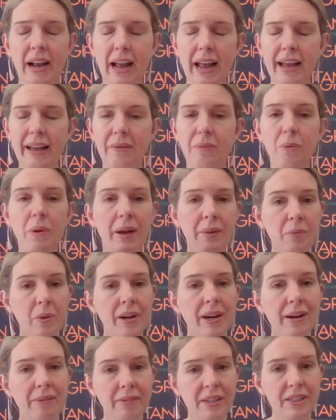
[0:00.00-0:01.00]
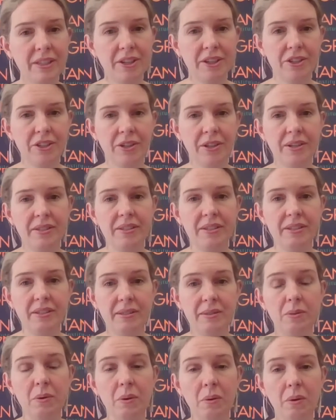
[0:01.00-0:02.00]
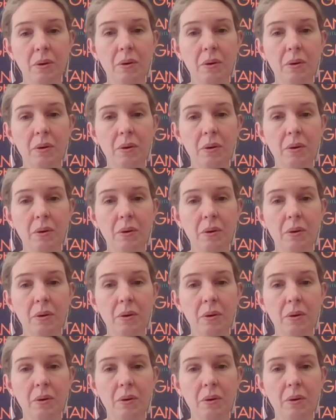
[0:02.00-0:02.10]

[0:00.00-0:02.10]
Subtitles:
And what our research shows is